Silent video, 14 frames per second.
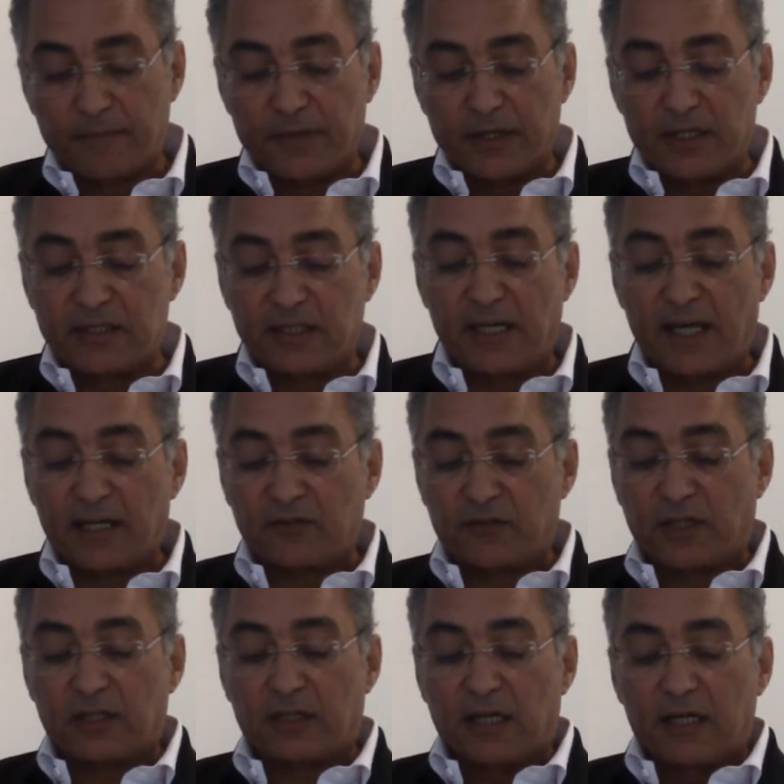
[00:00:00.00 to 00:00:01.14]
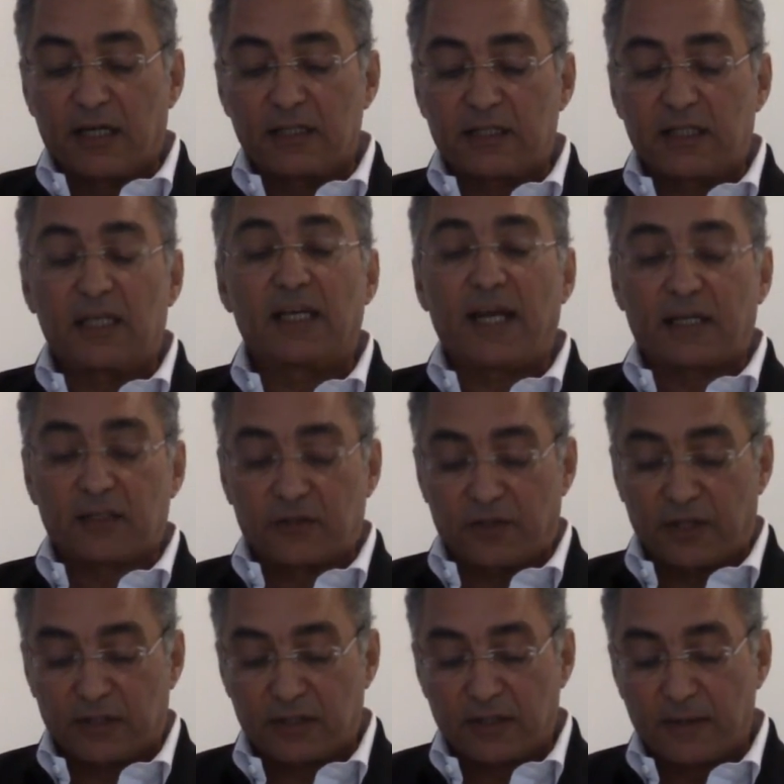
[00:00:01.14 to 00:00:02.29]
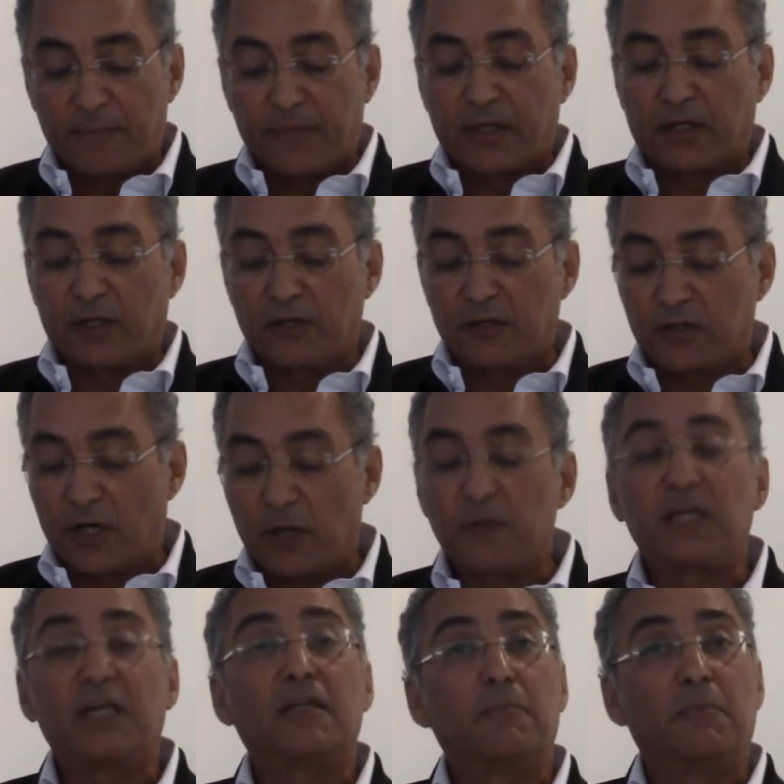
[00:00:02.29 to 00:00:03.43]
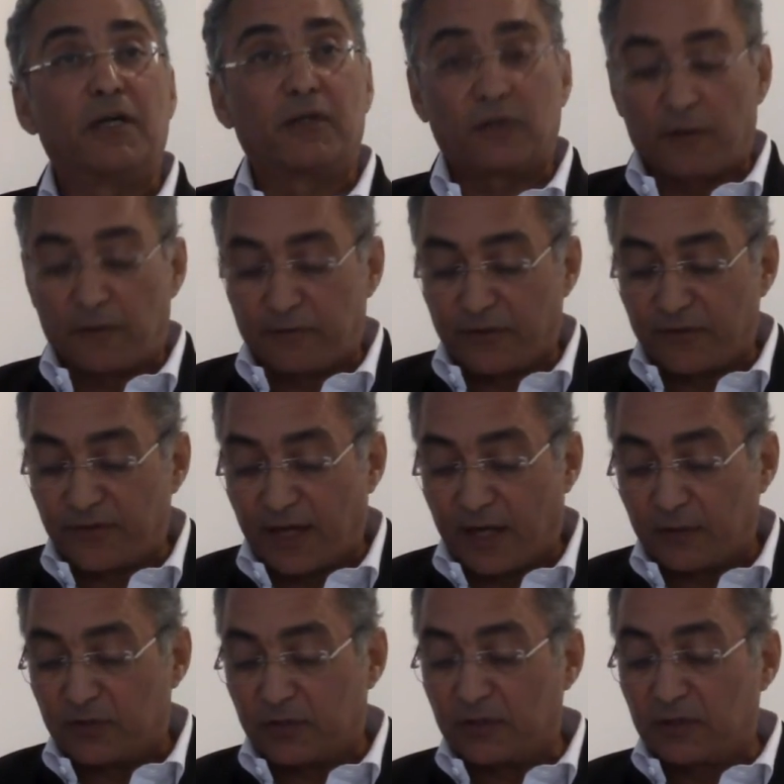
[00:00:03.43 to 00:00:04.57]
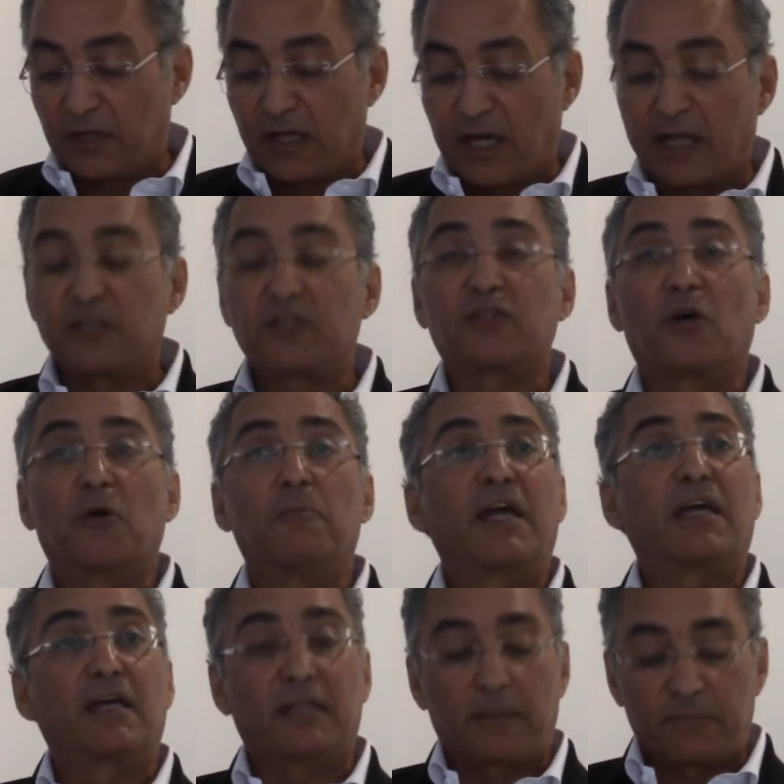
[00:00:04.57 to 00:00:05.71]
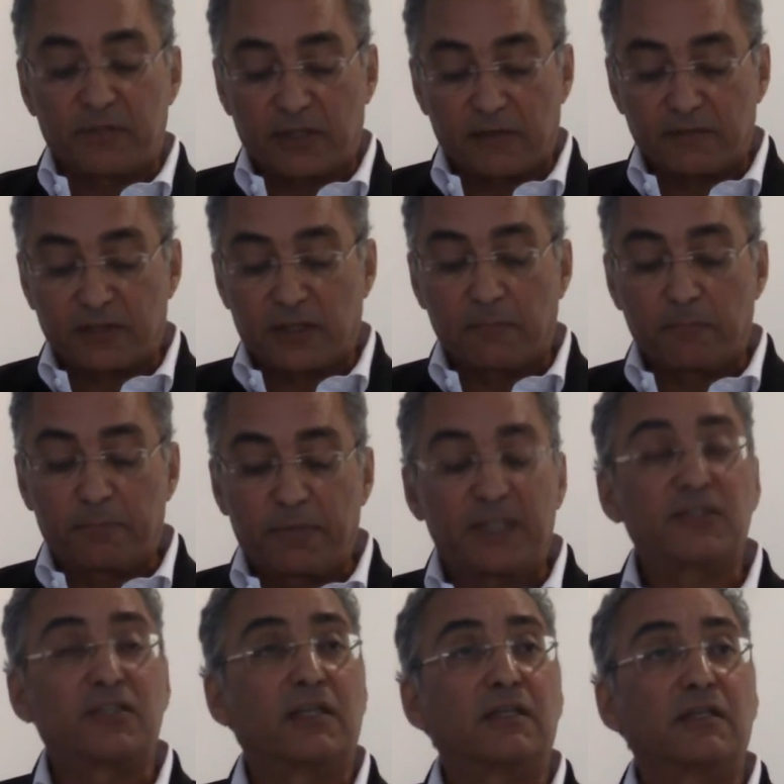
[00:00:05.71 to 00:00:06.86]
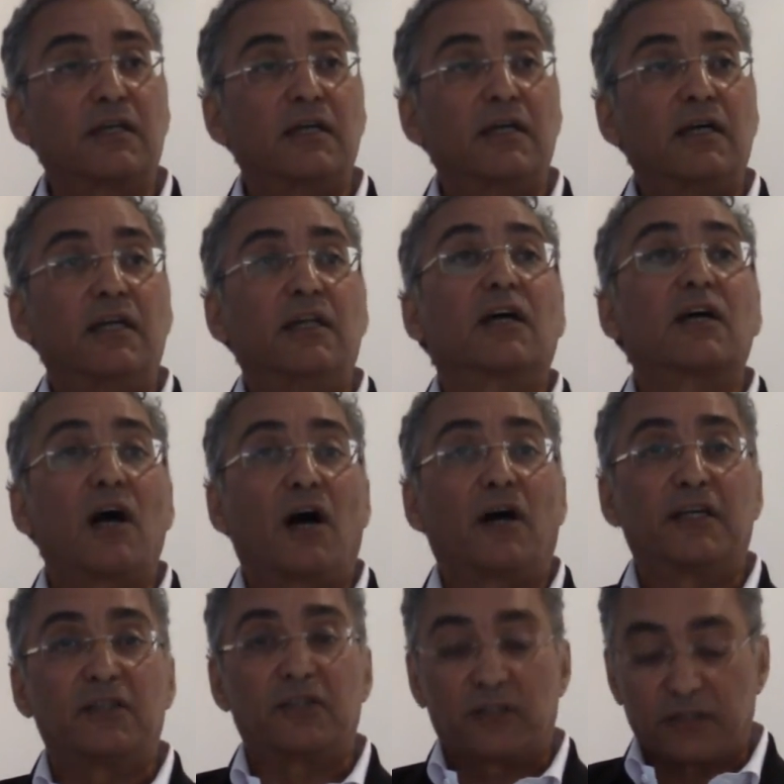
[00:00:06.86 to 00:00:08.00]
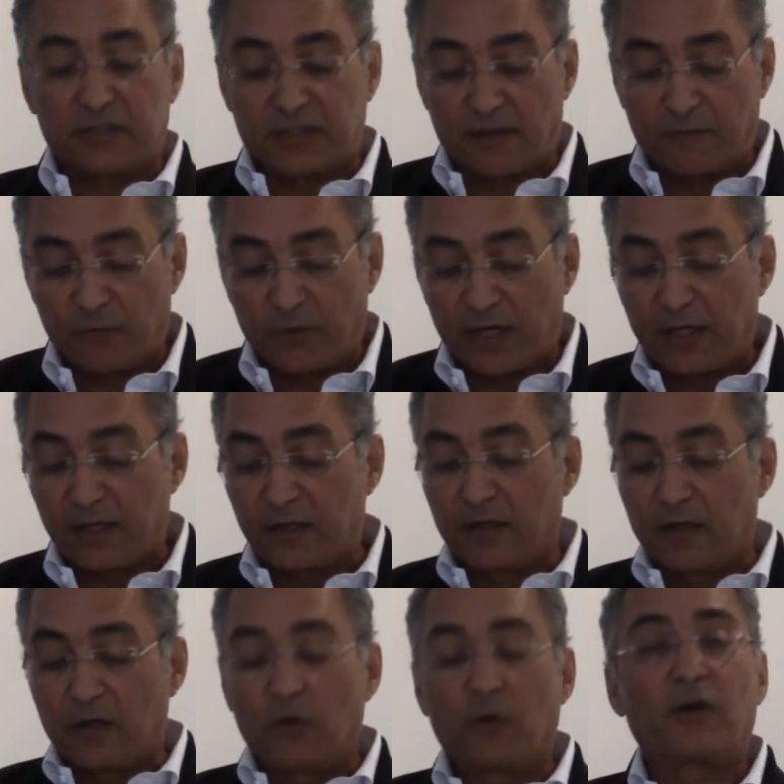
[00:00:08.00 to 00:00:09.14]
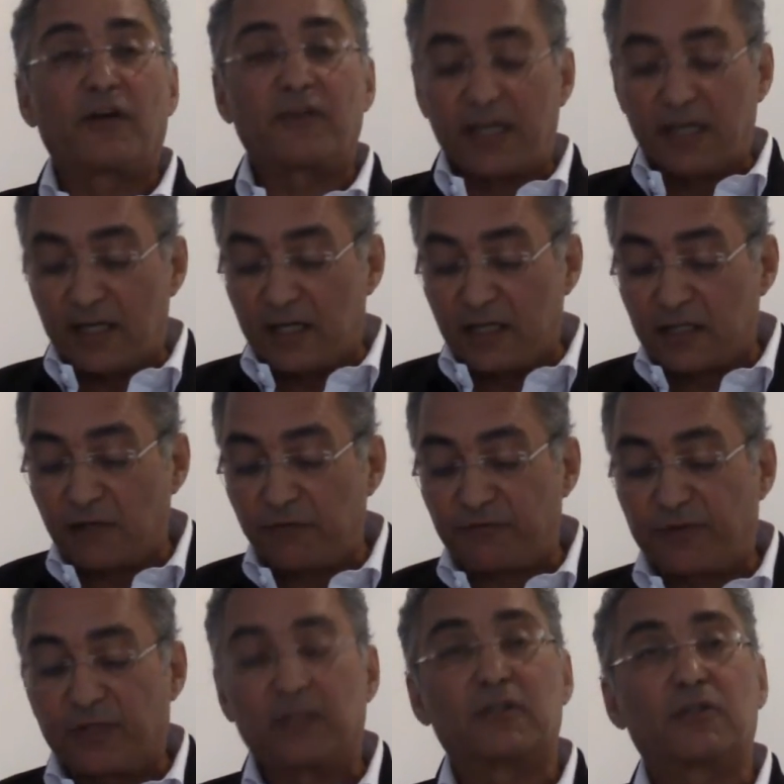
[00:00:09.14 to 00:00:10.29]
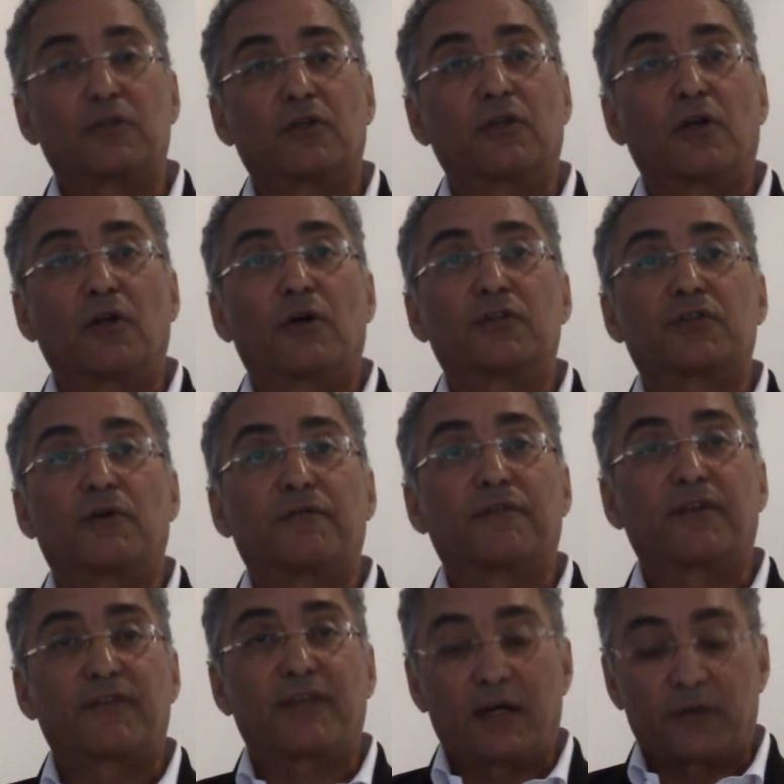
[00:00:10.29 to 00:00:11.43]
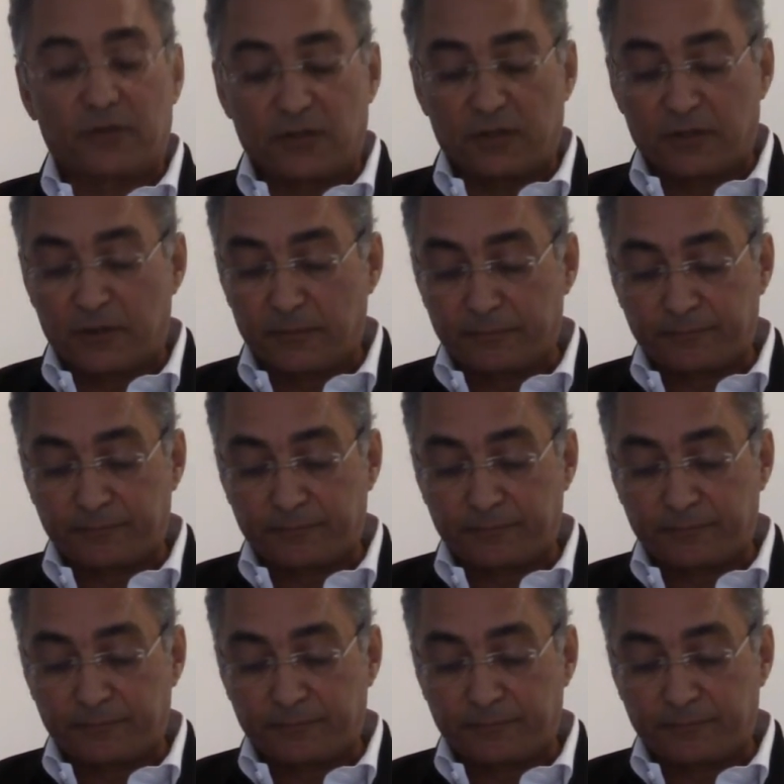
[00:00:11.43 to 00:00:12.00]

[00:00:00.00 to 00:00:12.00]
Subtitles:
is the electorate condoning the murder of the 1,000 and so making themselves complicit in the carnage in some way, or are they indifferent to the loss of the 1,000?